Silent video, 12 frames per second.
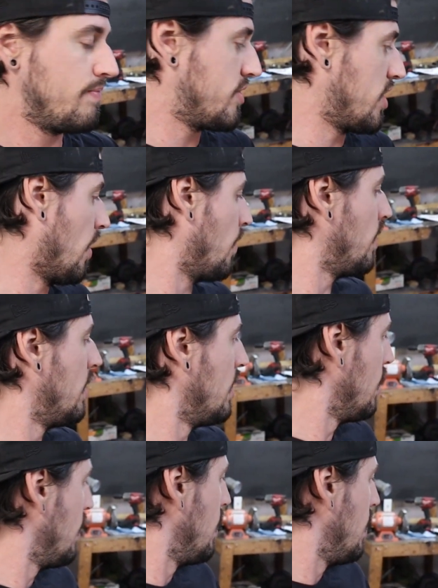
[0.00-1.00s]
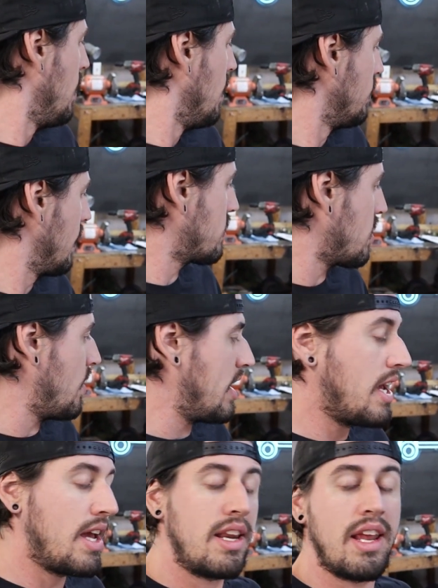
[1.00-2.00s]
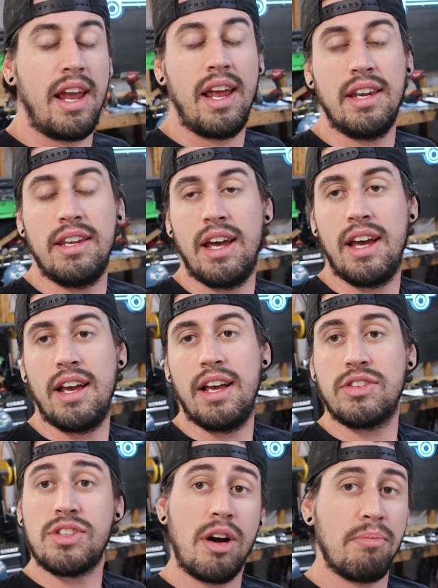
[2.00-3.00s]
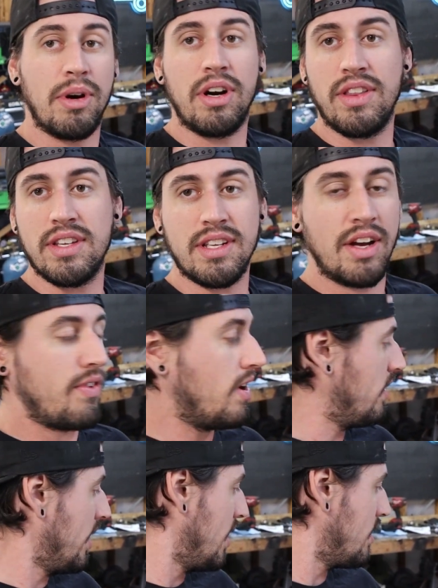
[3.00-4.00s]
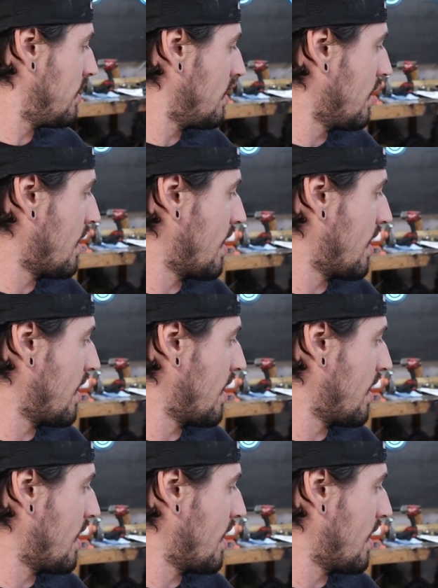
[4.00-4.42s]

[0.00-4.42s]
So let's go ahead and start burning this stuff all in,